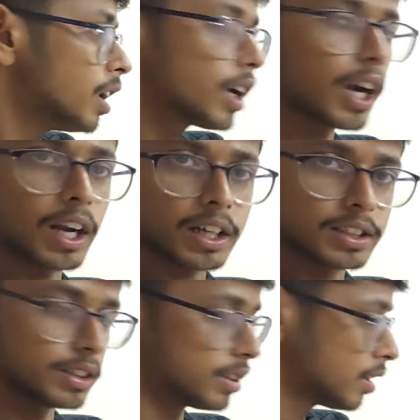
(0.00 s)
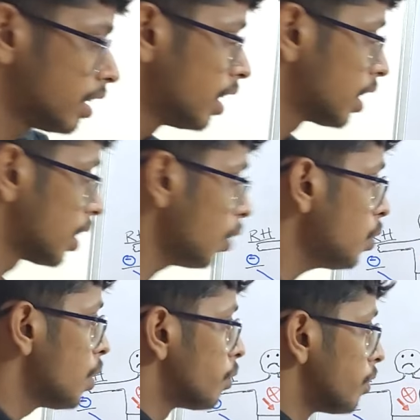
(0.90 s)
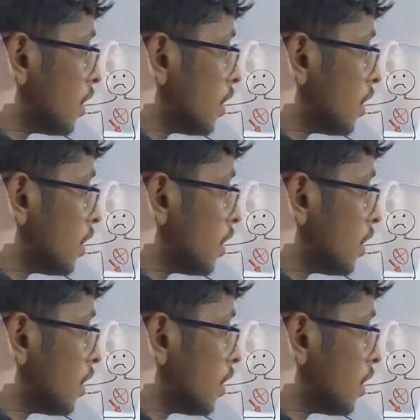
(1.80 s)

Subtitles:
conduction. Now we